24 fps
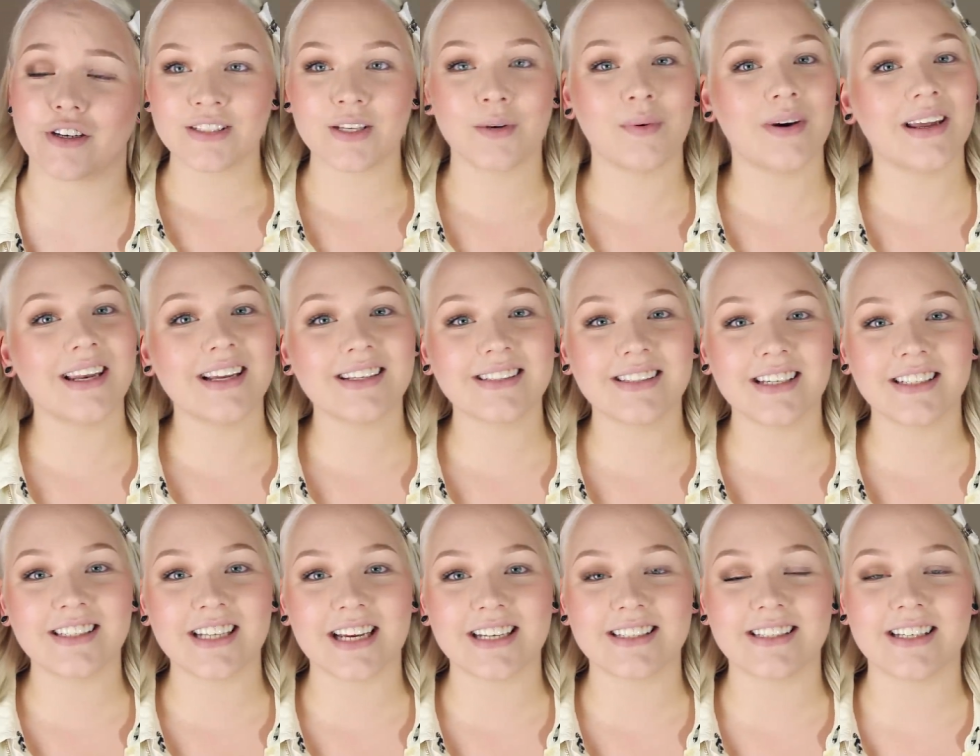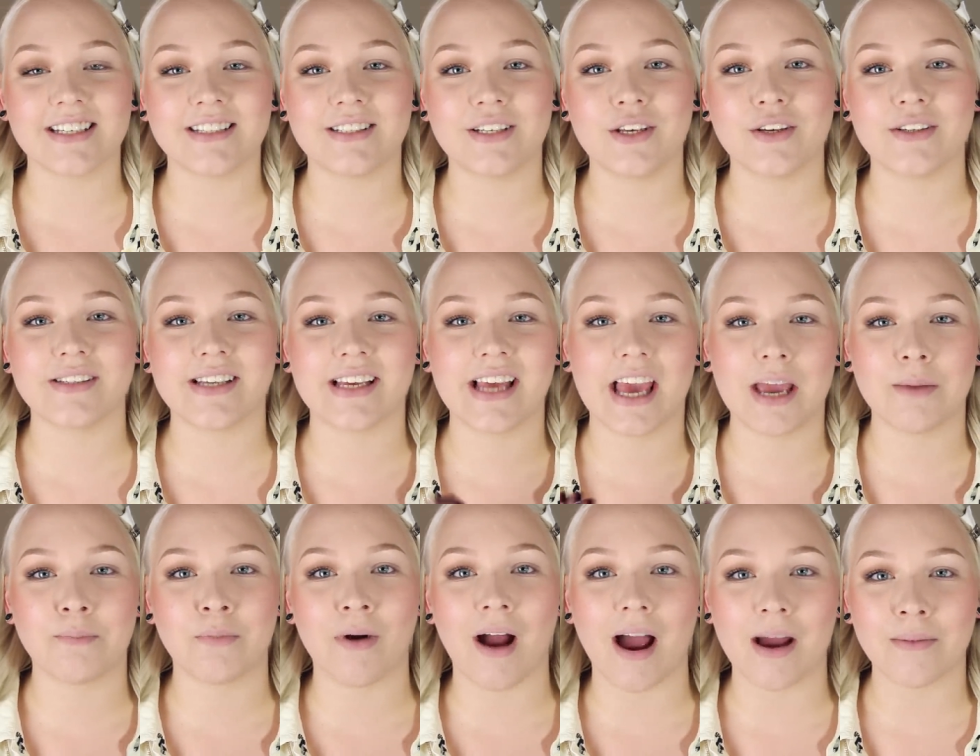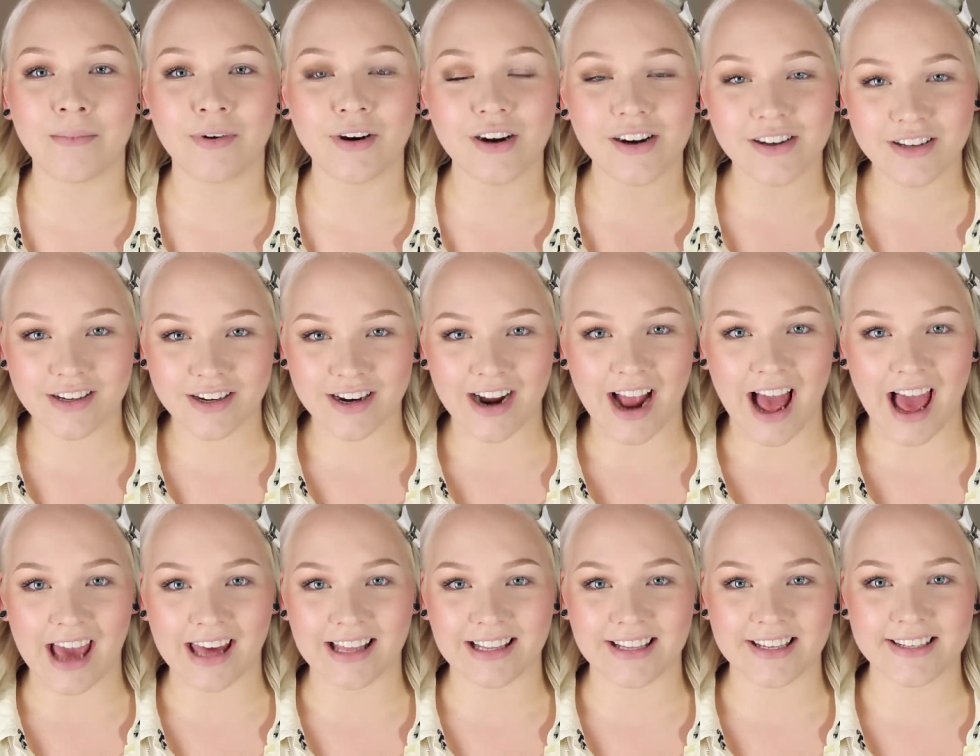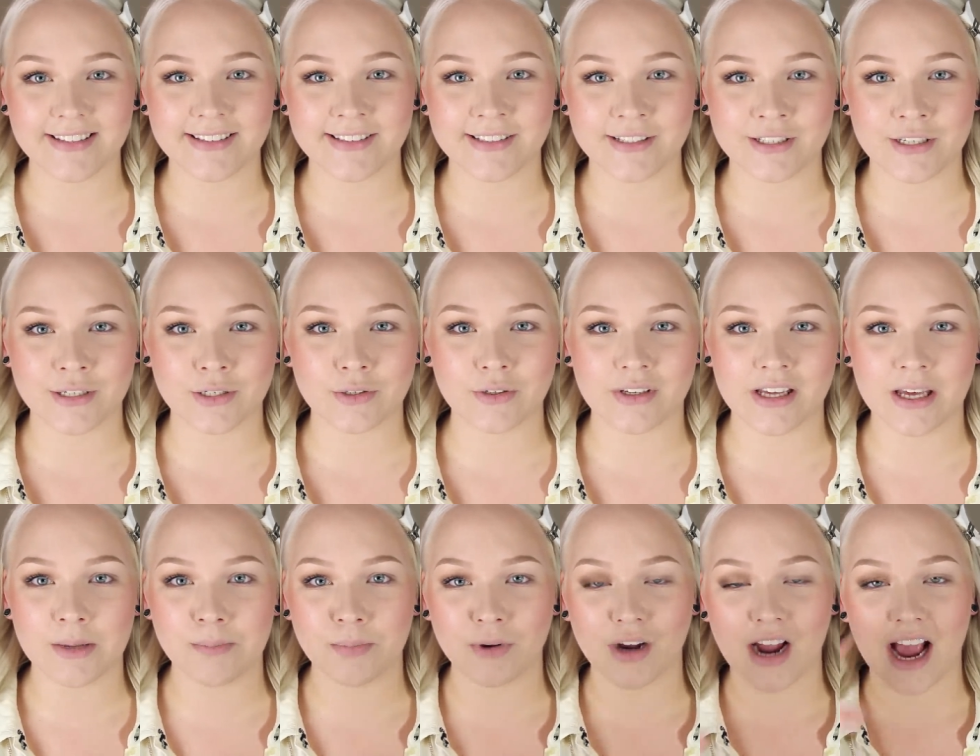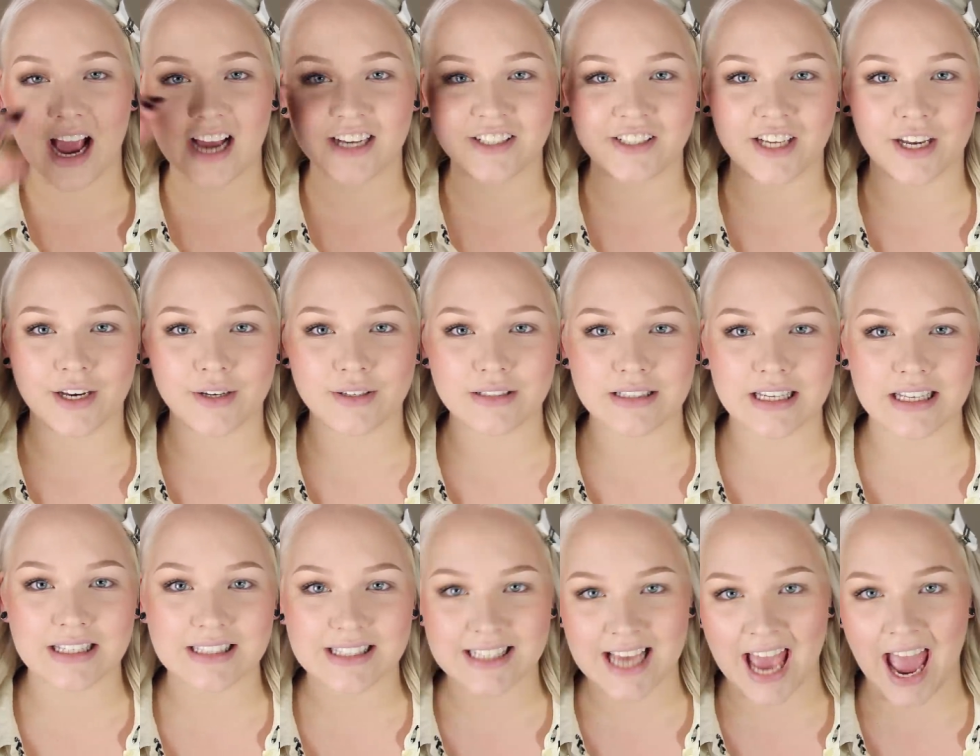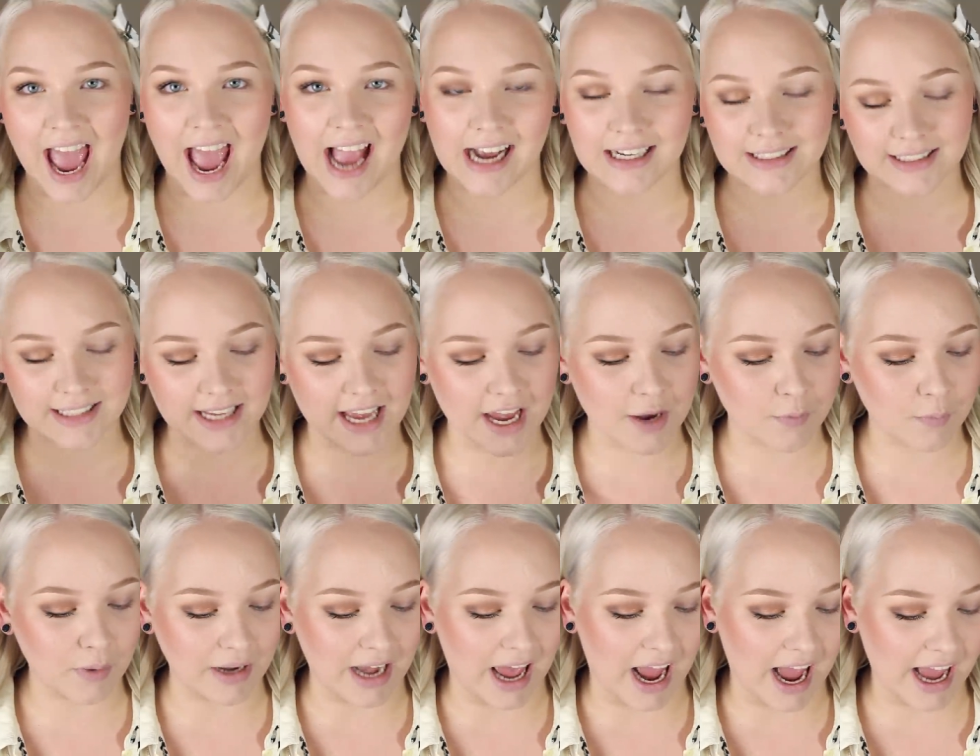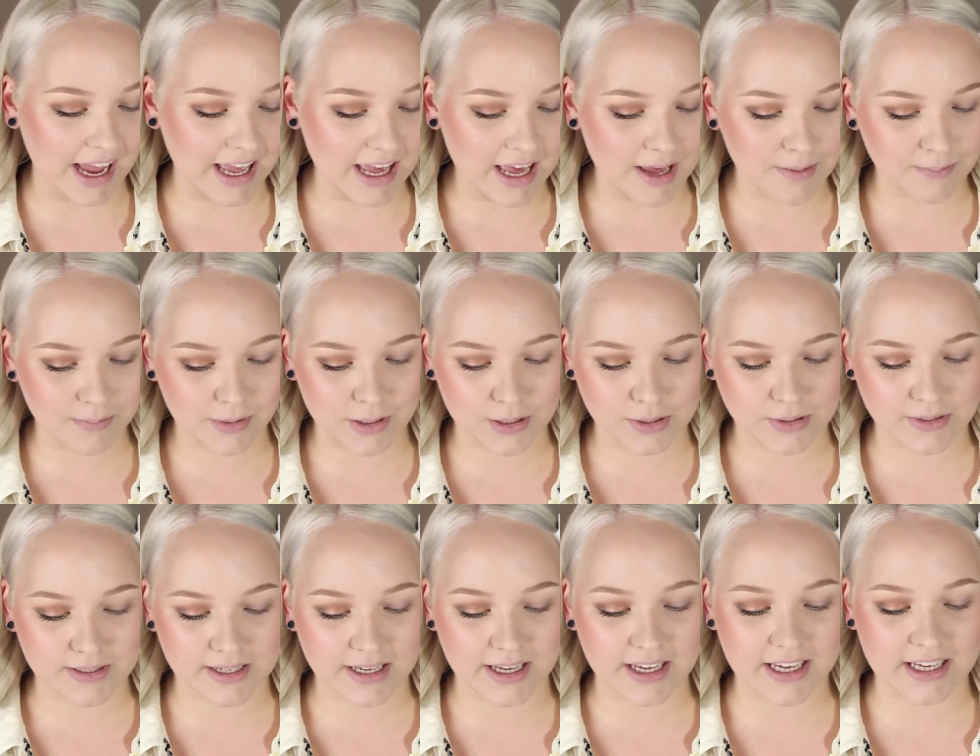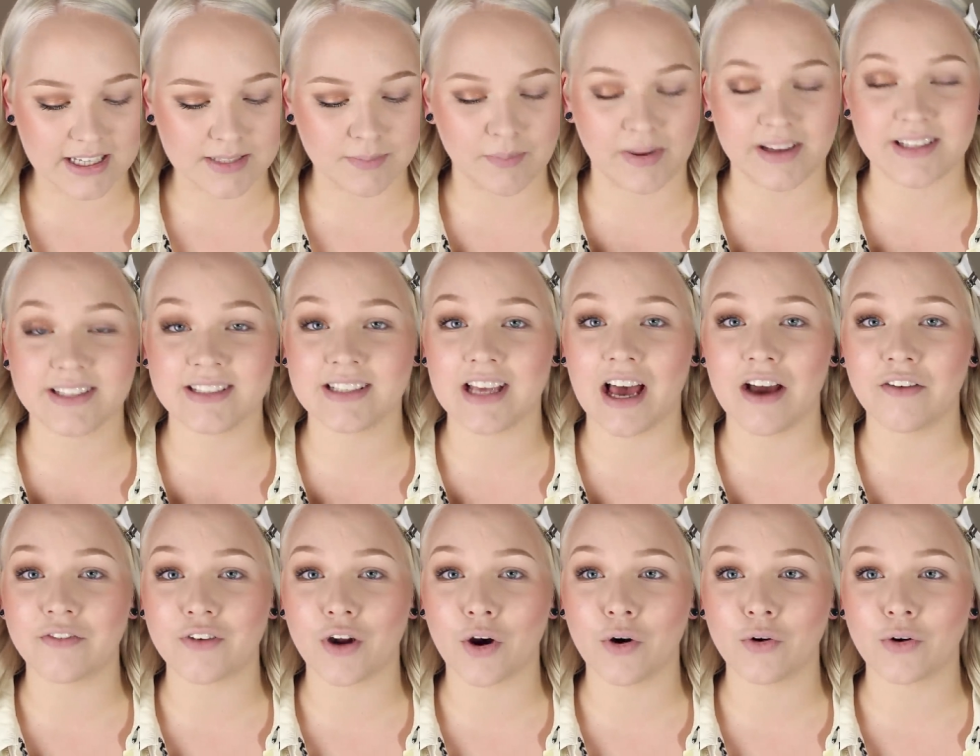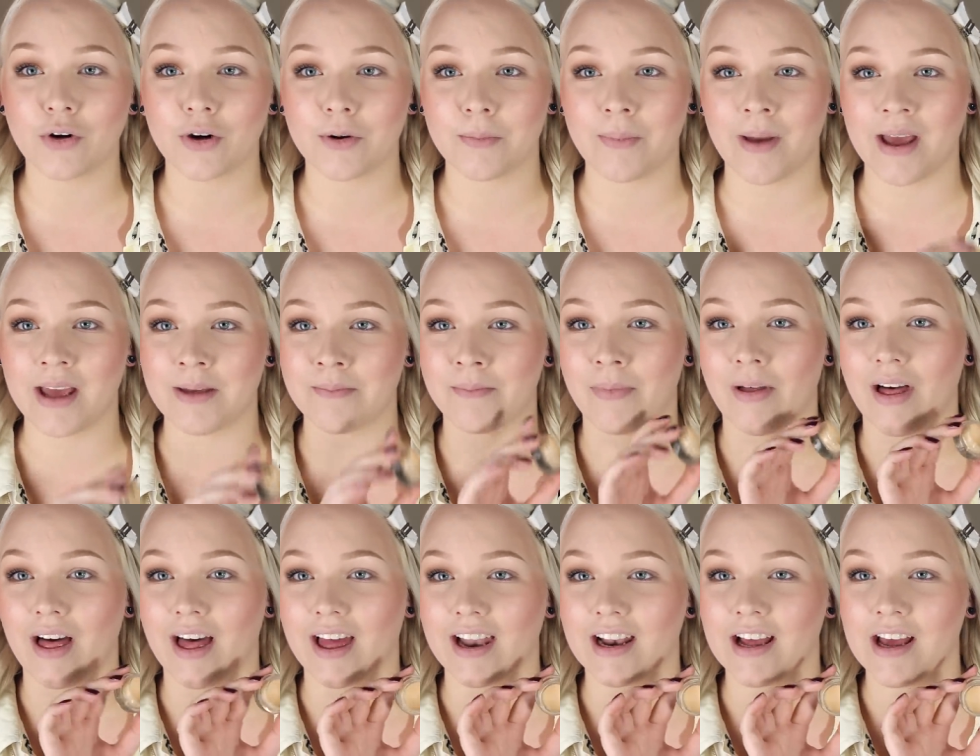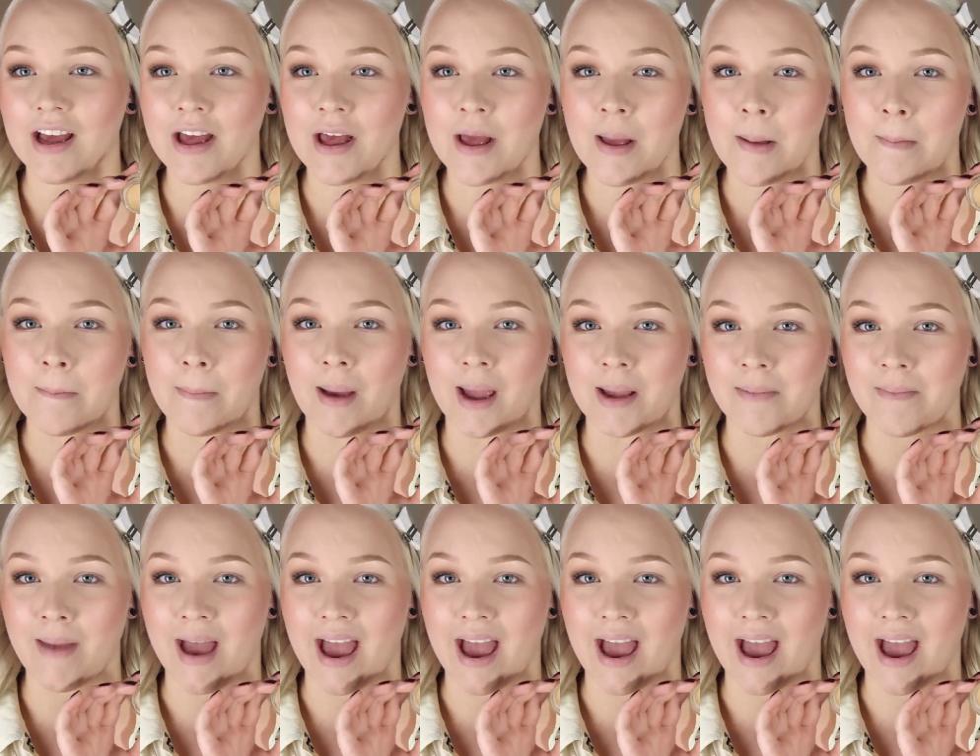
So what I suggest is using a primer on your eyelids to keep your eyeshadows intact and what I am using is my soft ochre paint pot by